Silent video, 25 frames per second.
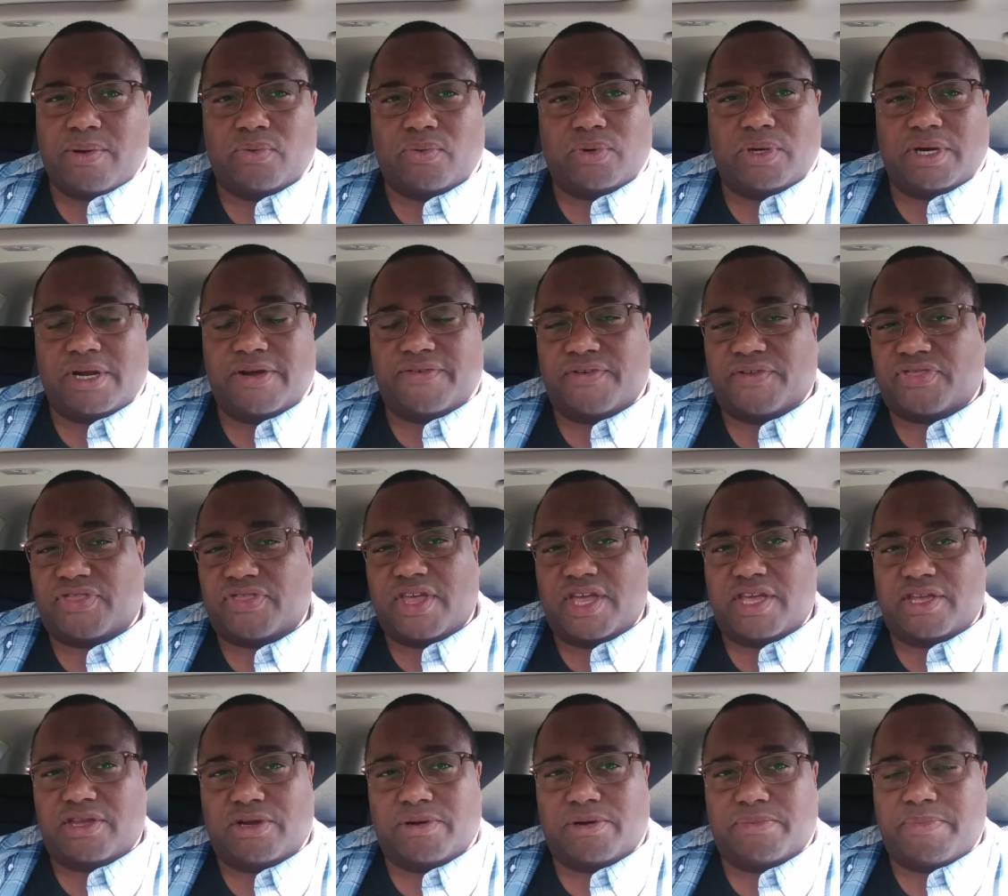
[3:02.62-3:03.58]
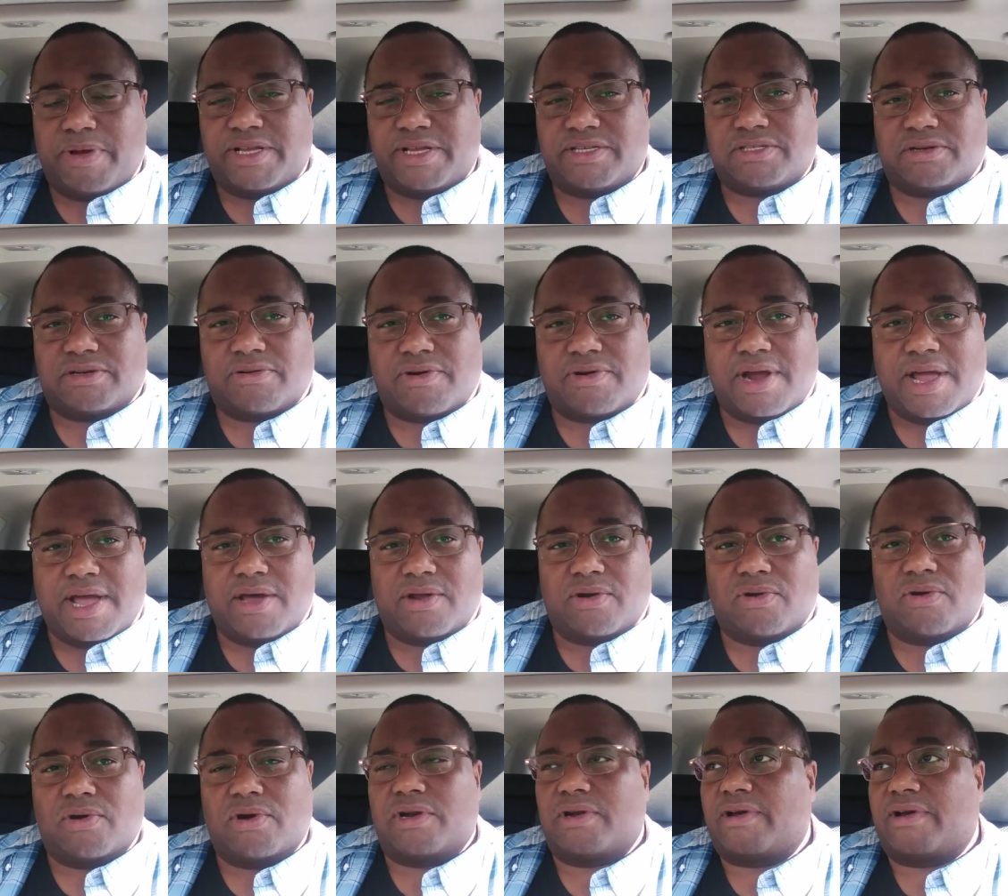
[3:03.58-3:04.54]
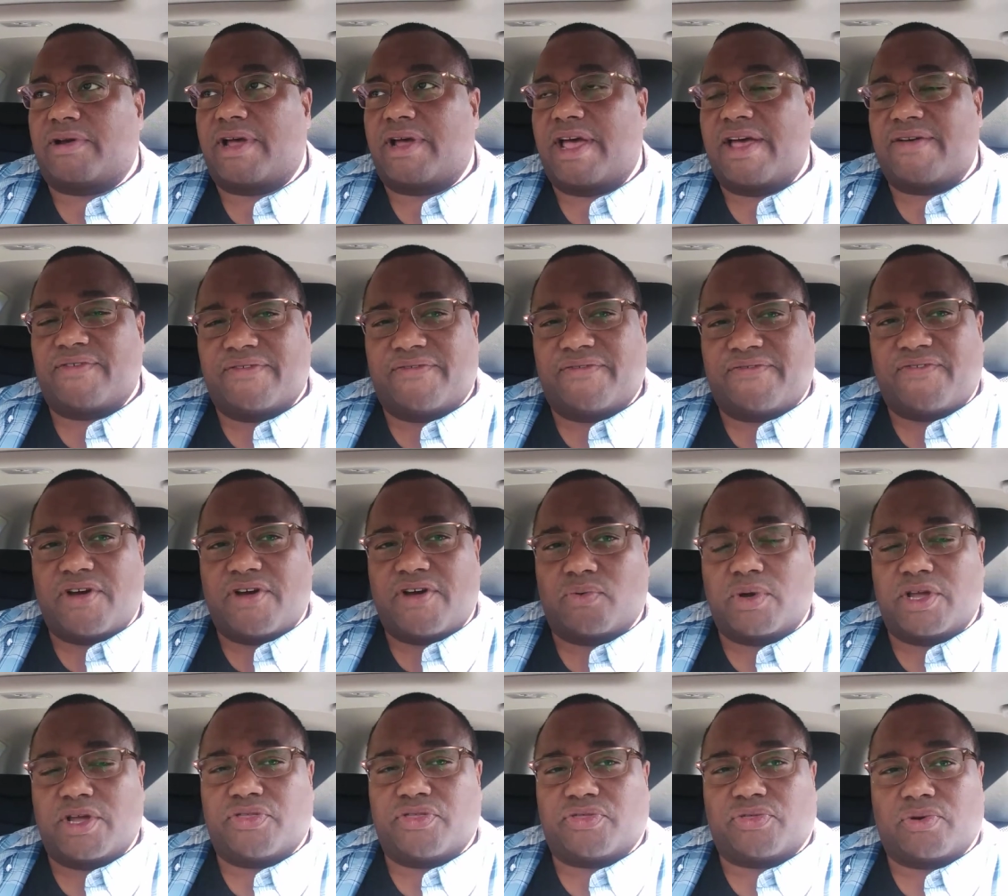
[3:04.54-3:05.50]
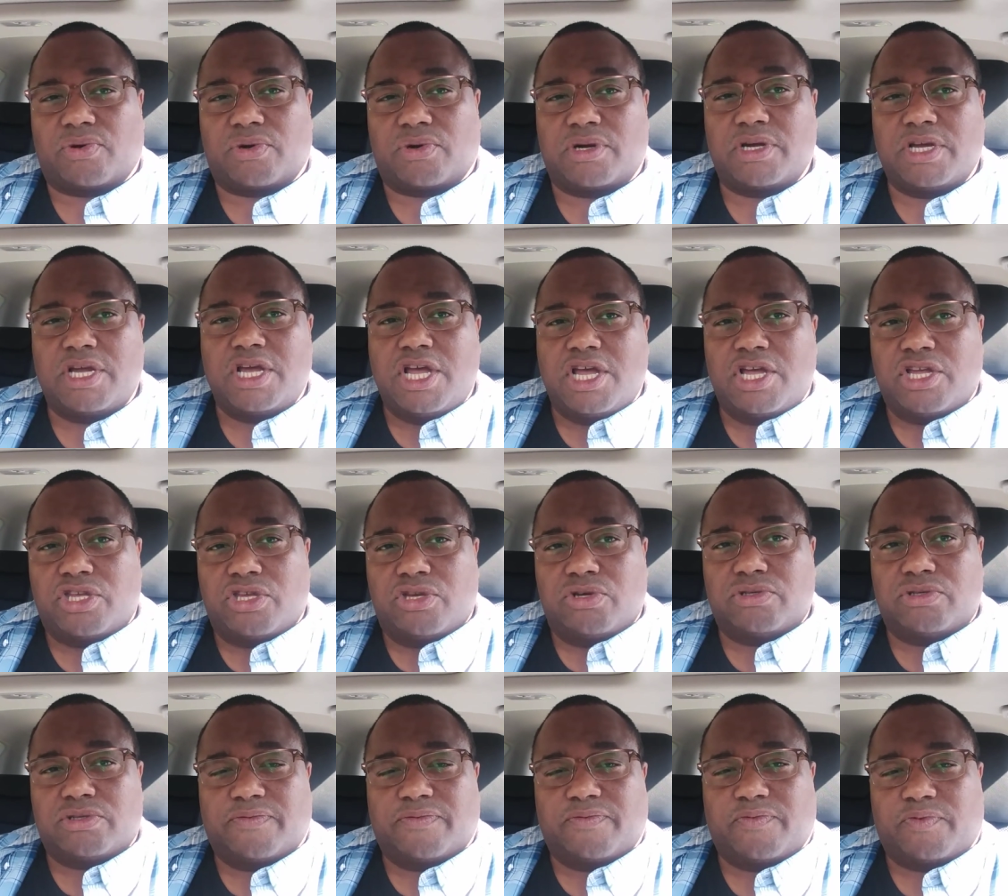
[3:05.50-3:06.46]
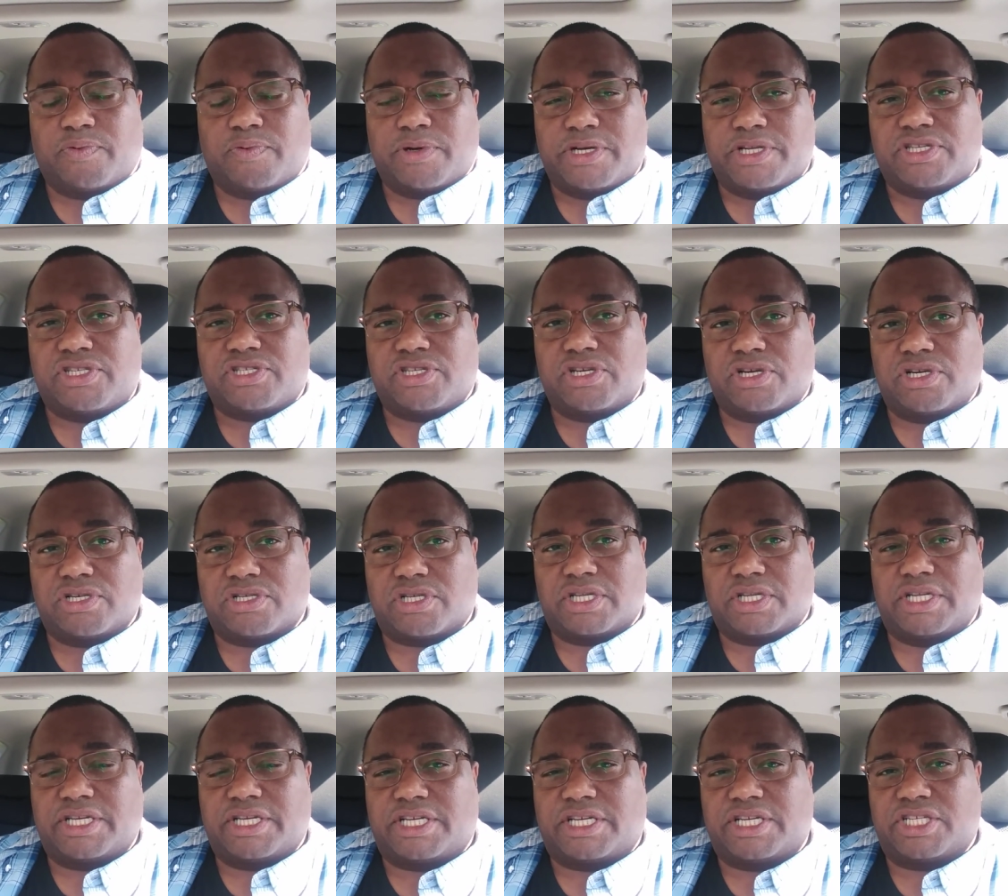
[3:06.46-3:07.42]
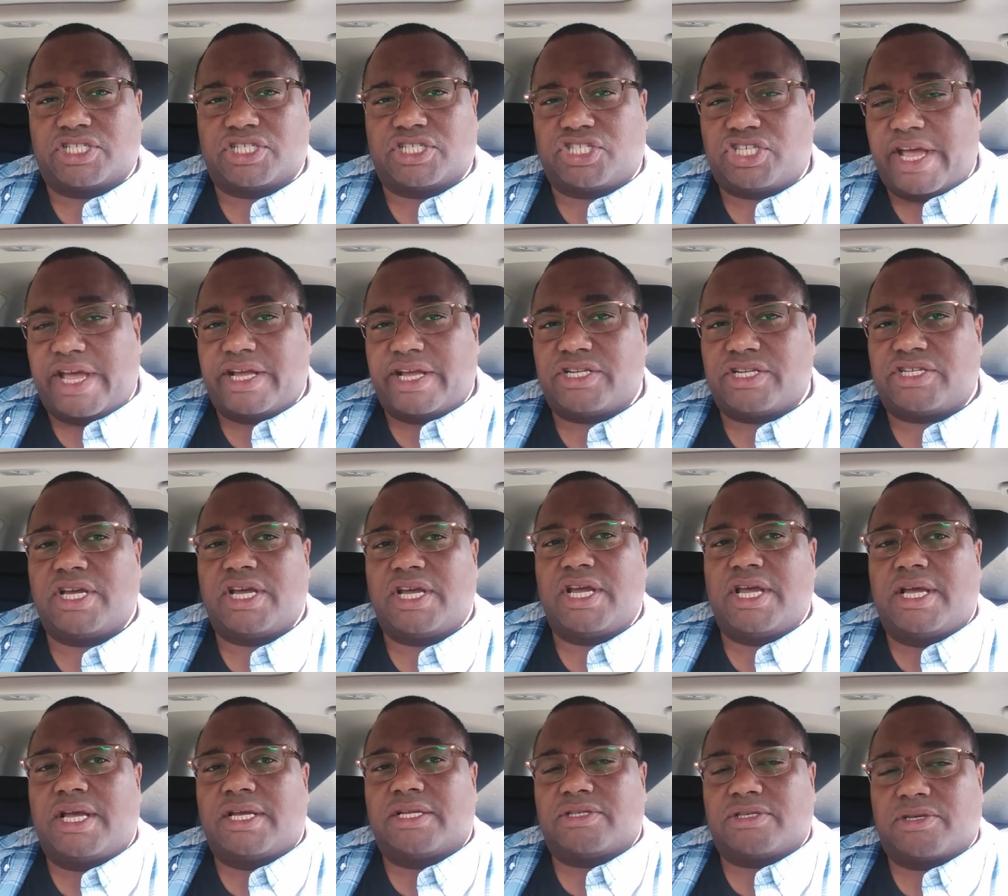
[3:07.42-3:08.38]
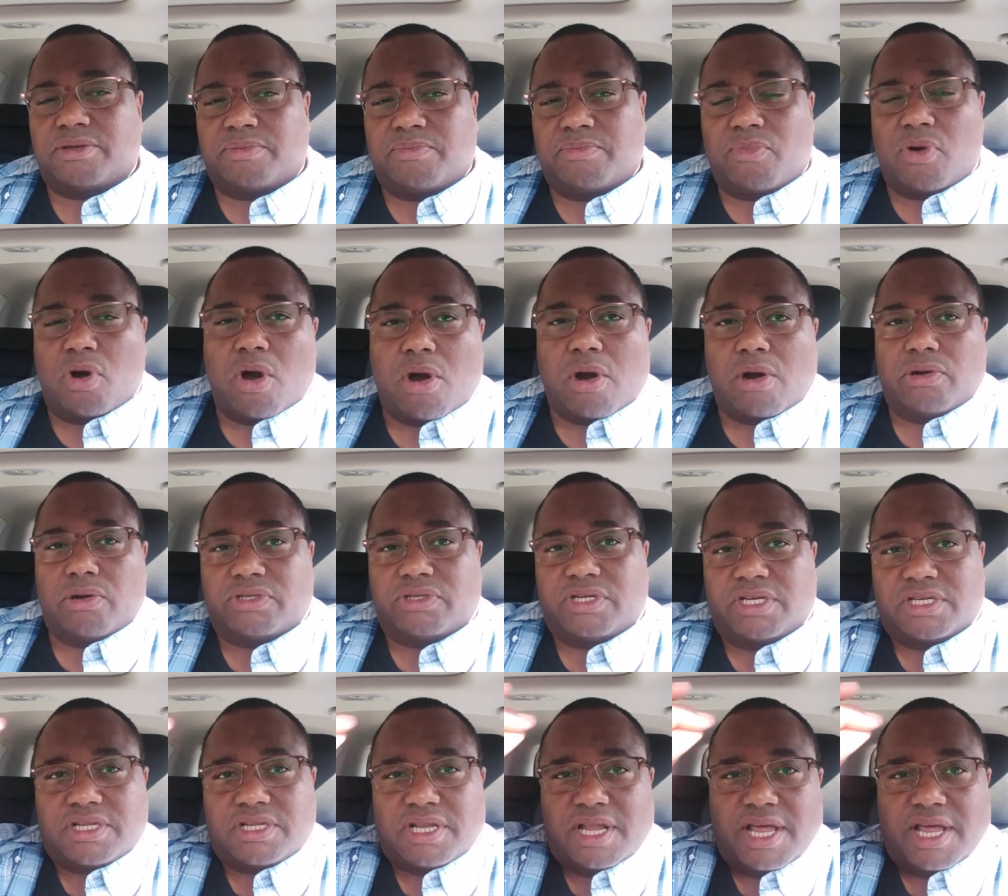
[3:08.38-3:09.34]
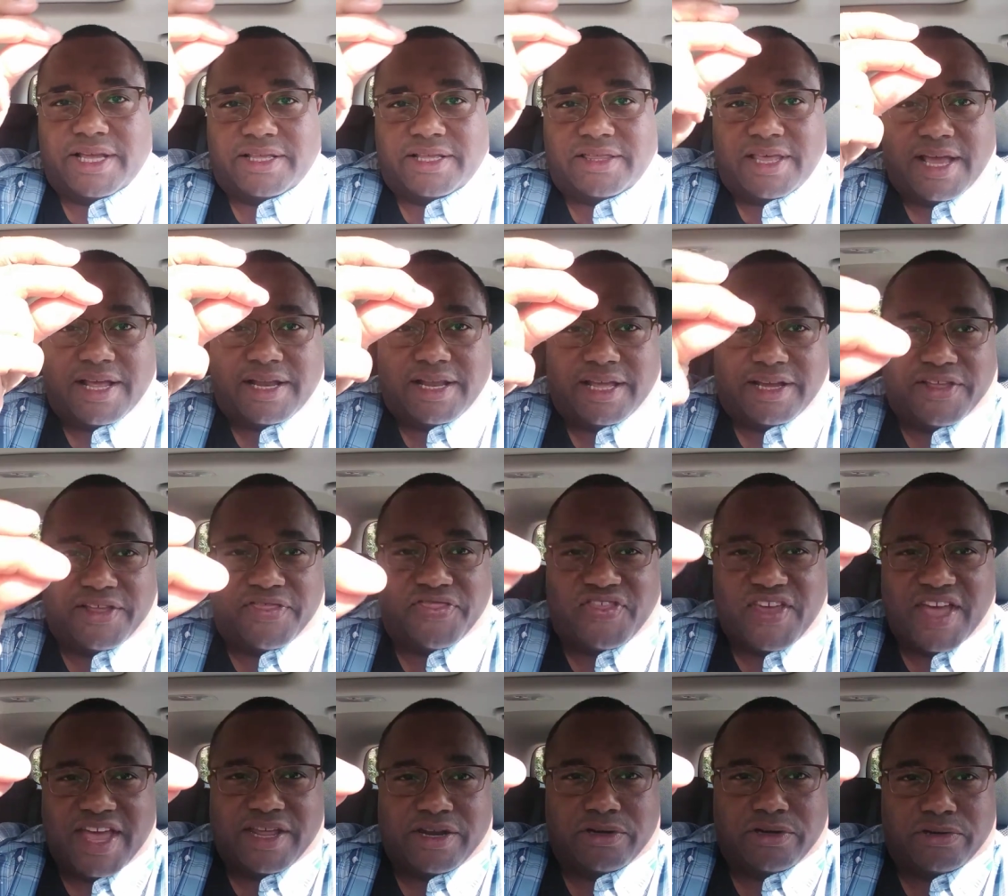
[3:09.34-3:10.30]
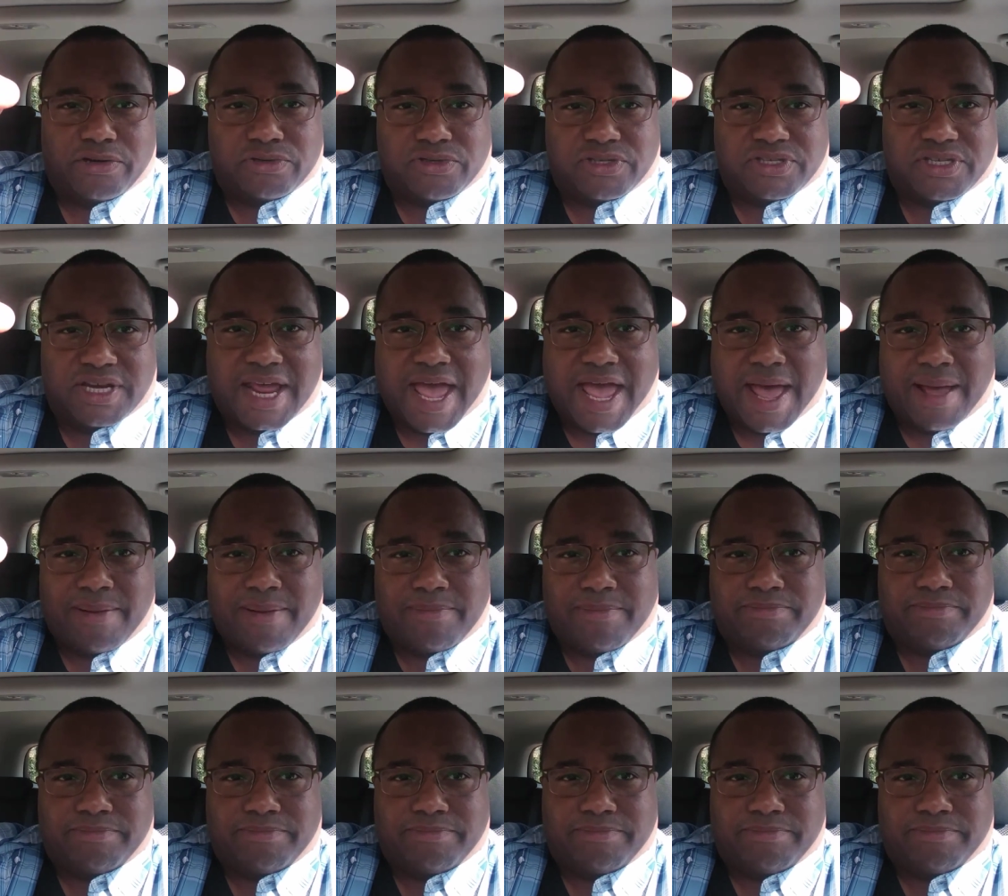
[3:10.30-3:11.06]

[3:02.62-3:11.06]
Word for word: whatever thing you're messing around on or having fun with or using pretty seriously could change tomorrow just like that, like a Thanos snap.